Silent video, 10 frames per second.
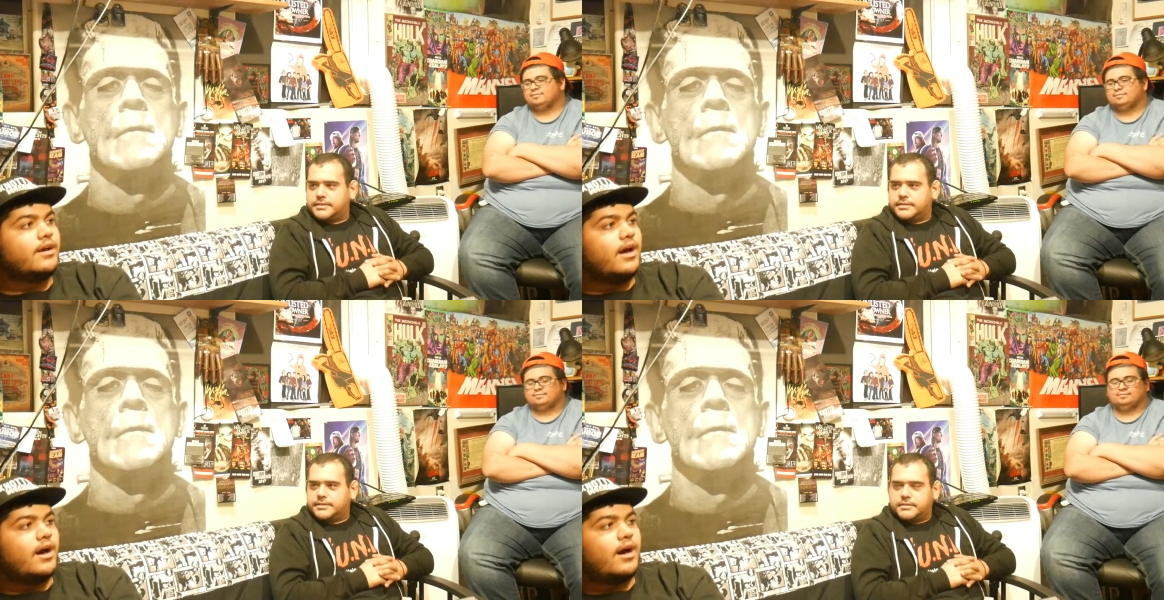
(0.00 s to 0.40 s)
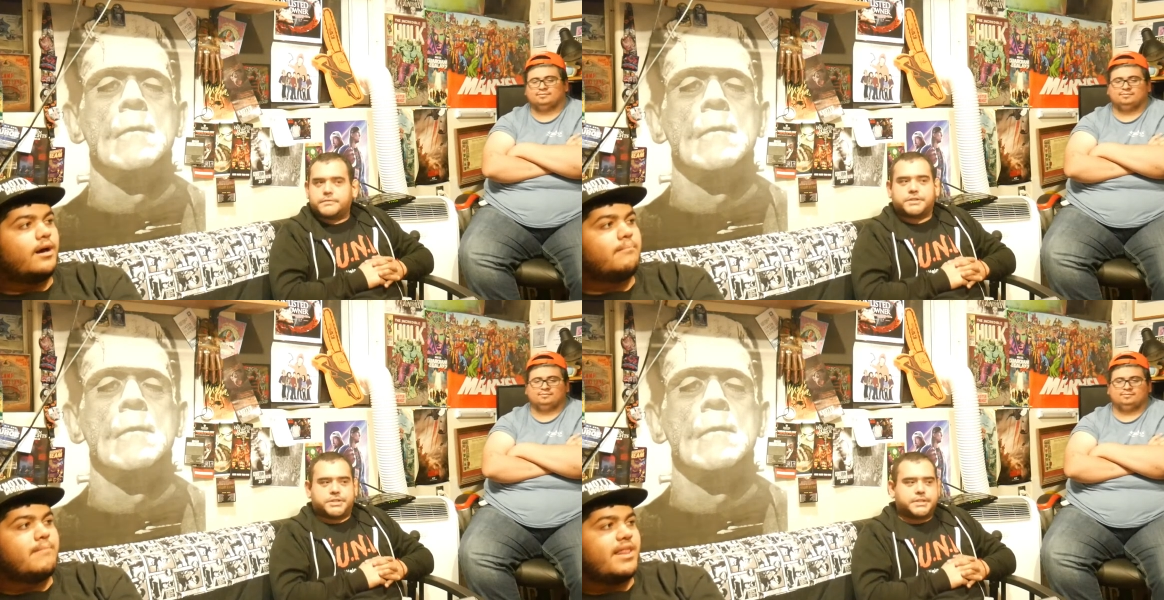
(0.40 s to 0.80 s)

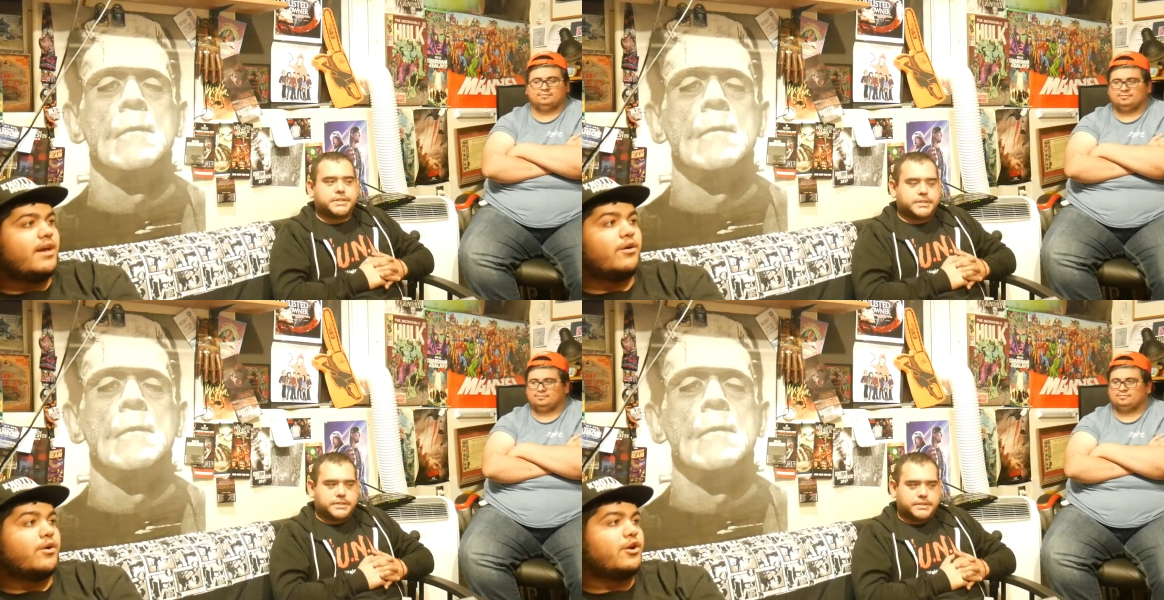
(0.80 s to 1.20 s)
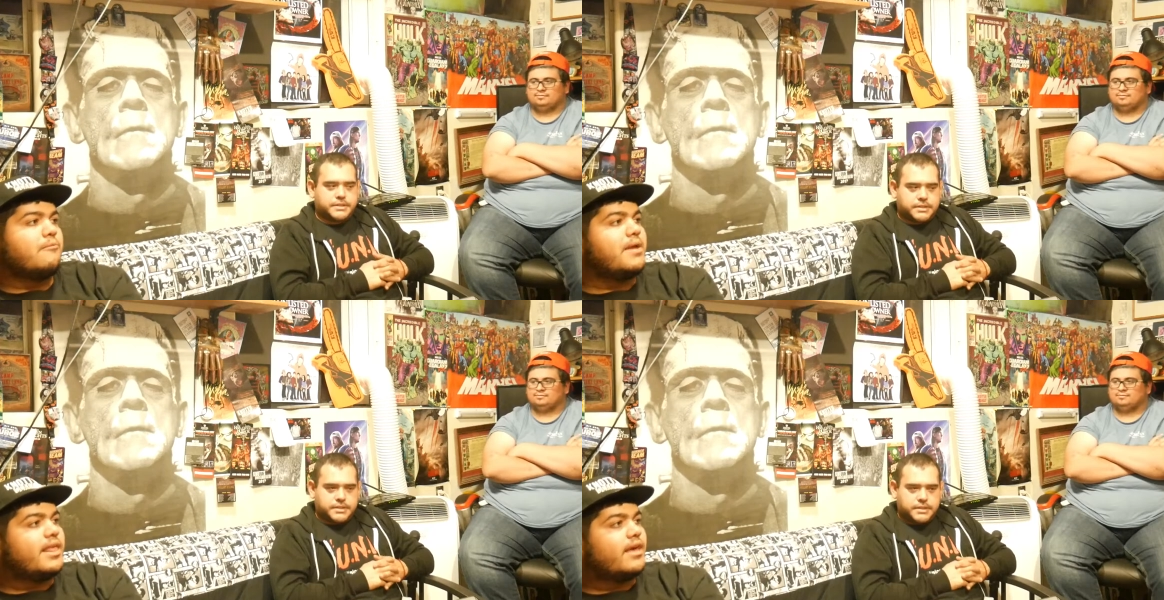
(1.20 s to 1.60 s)
Speaker 1: uh, sure. media or no
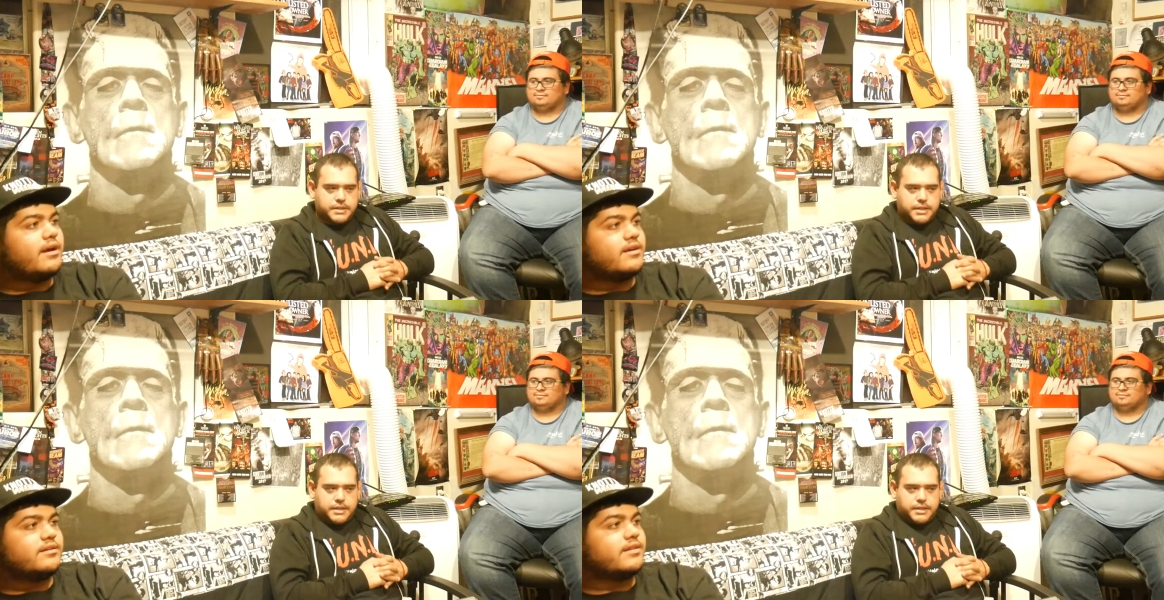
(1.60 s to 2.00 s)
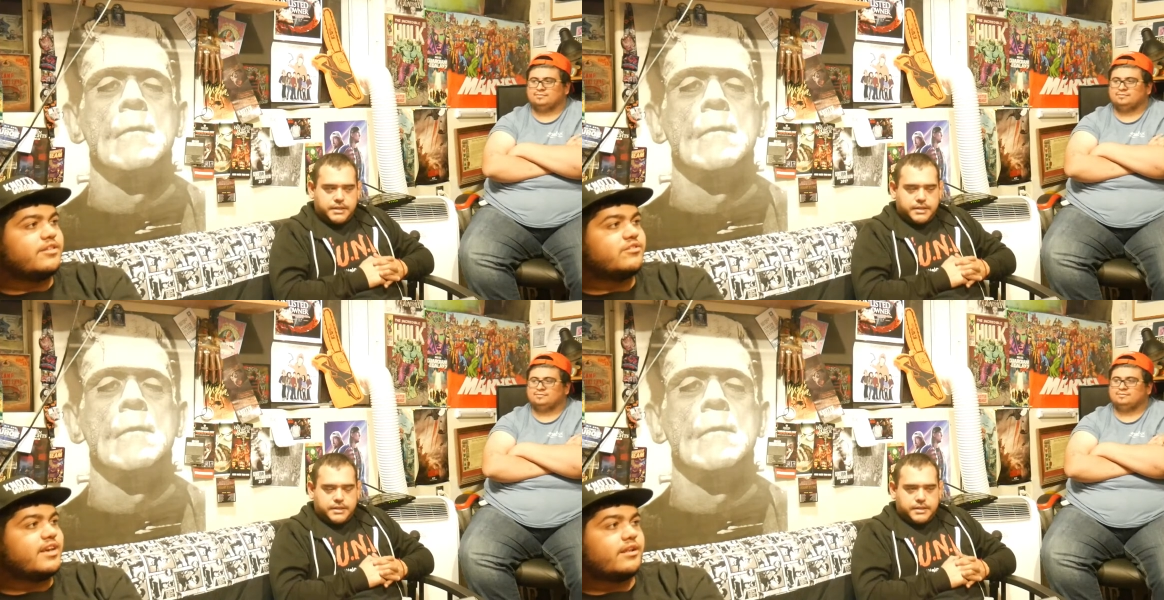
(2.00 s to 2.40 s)
media, because I
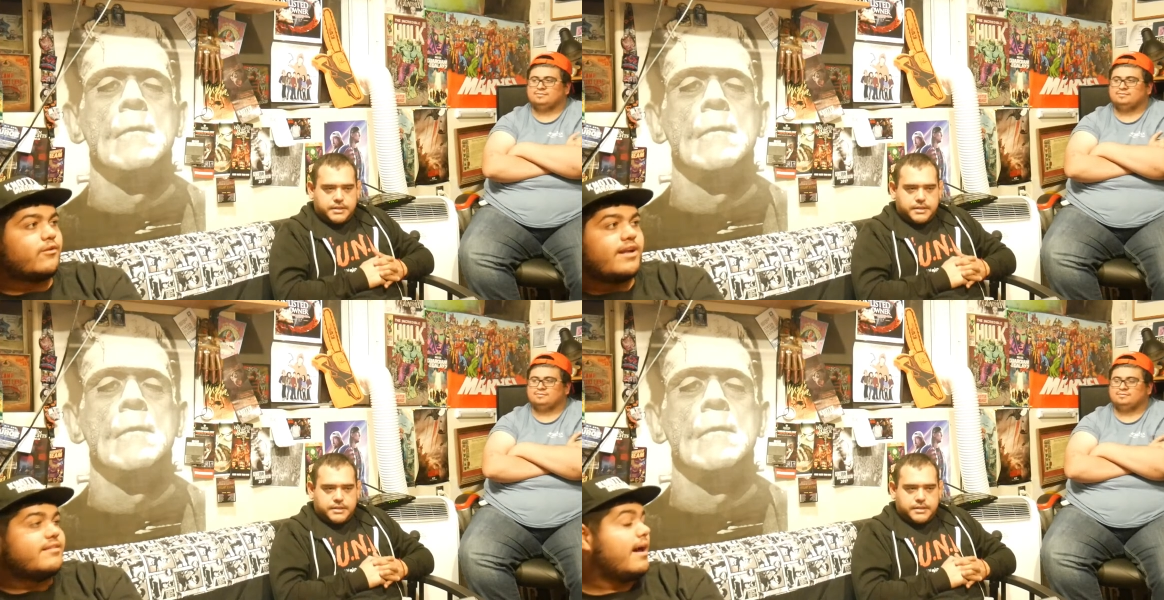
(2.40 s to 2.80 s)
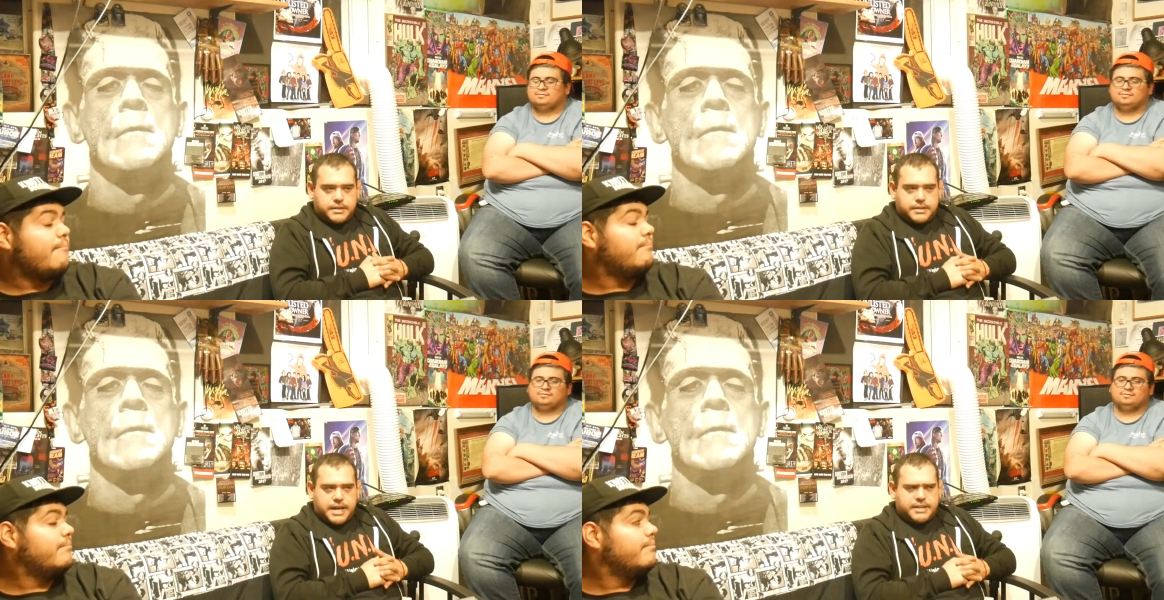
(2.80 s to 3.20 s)
just had a great time.
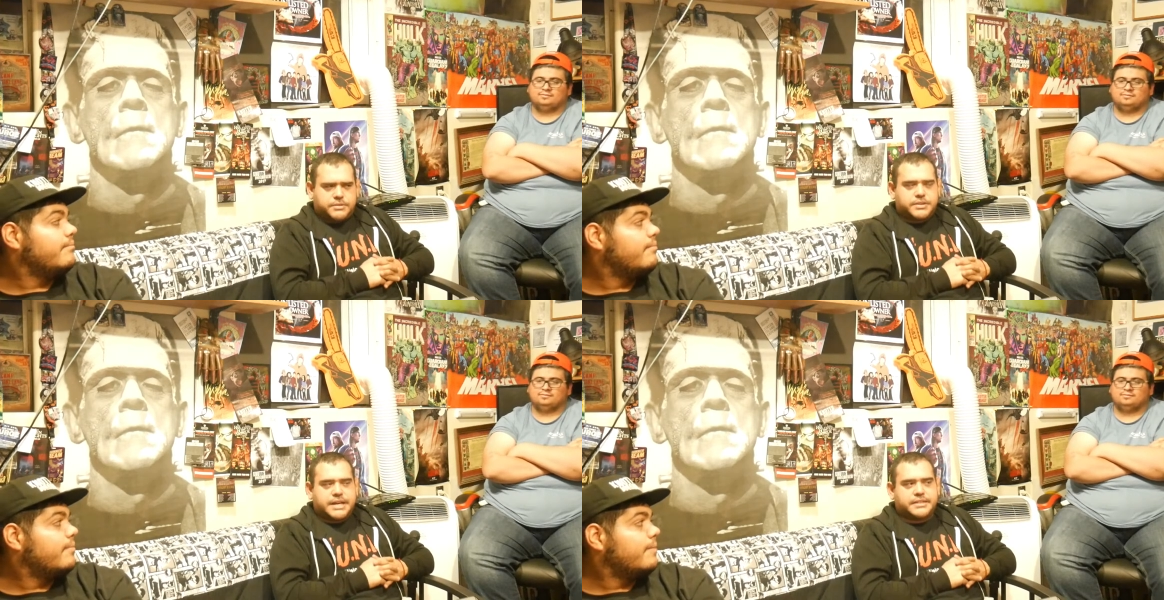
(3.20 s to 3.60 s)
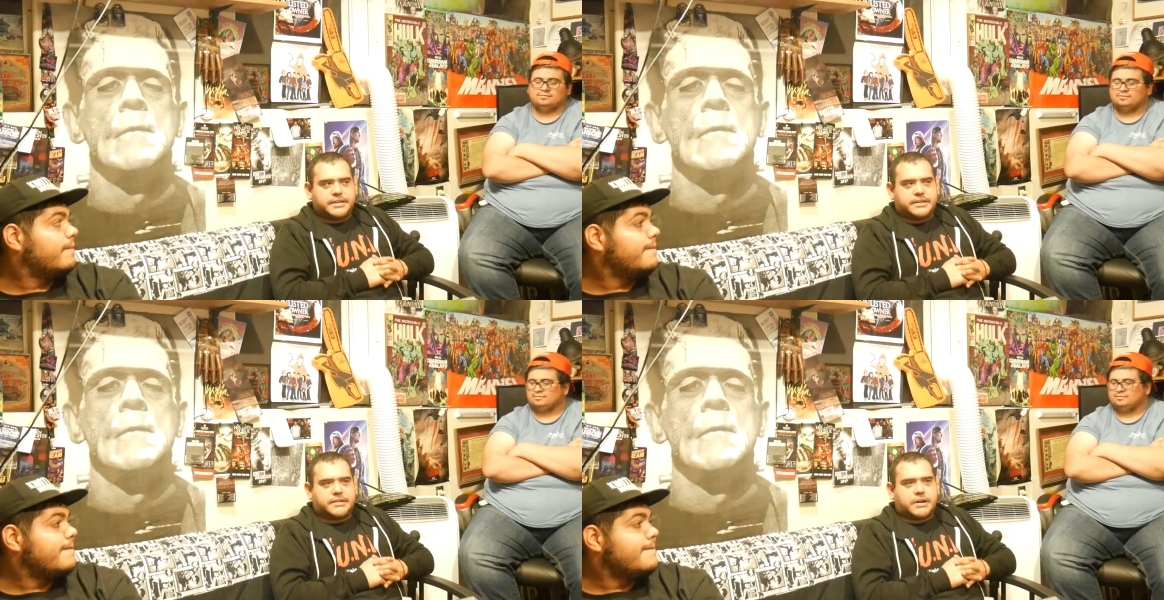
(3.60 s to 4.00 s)
Speaker 2: I don't. I
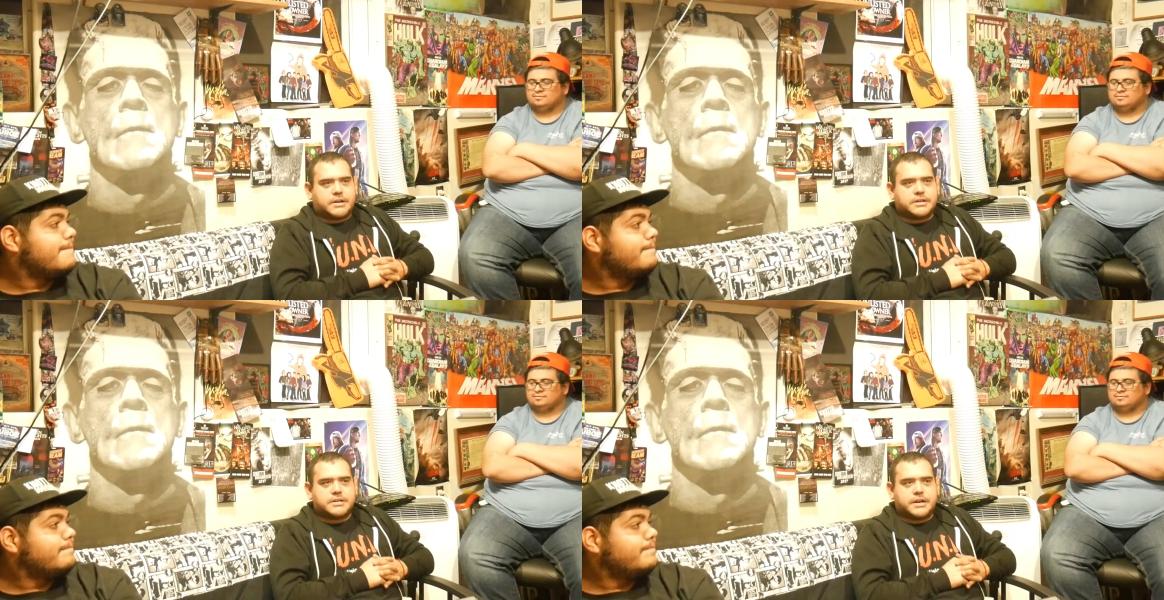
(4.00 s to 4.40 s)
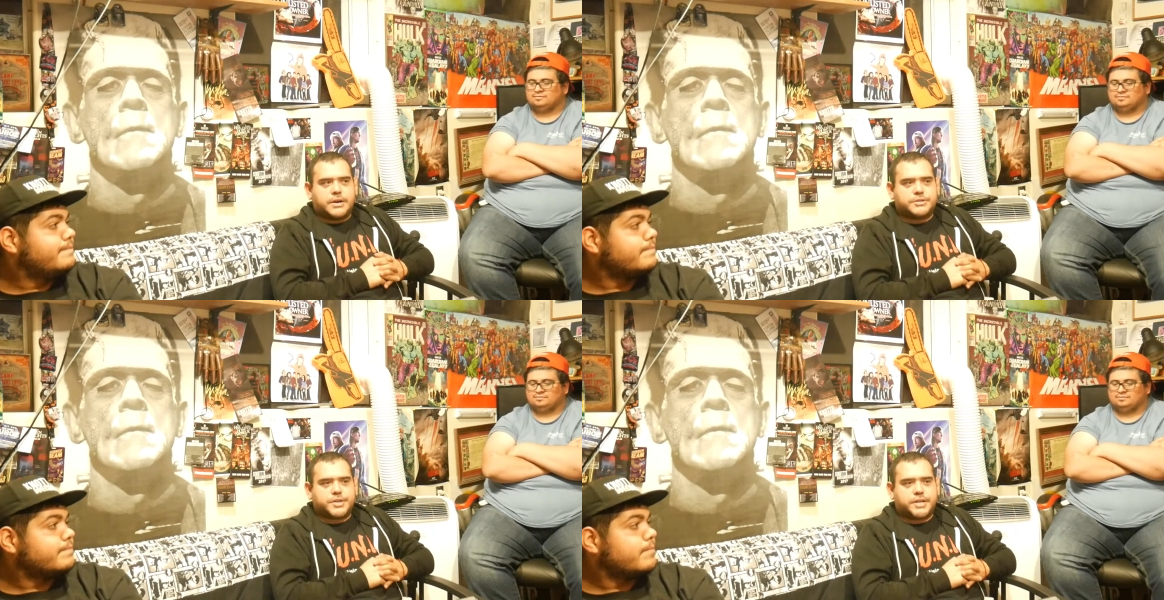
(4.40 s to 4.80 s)
think our
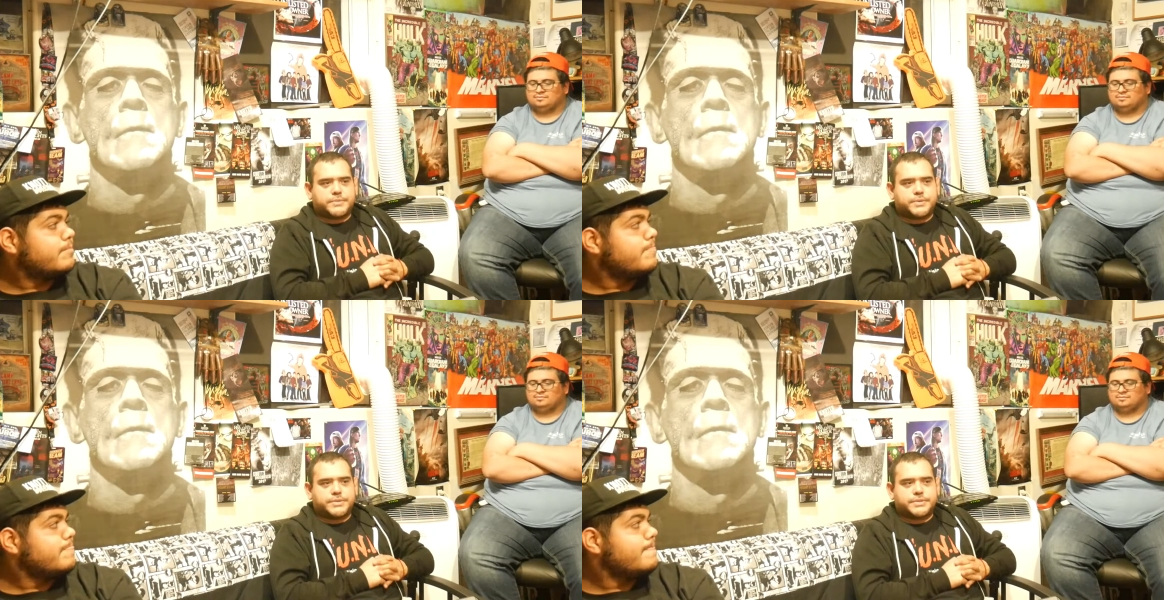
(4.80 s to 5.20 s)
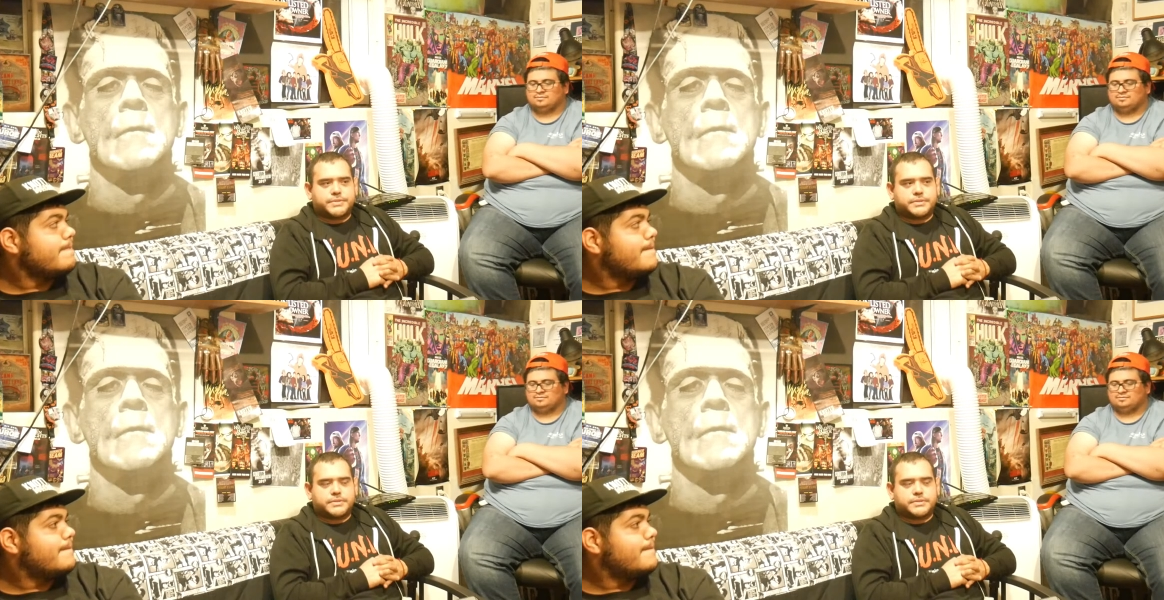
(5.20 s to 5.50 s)
our schedules,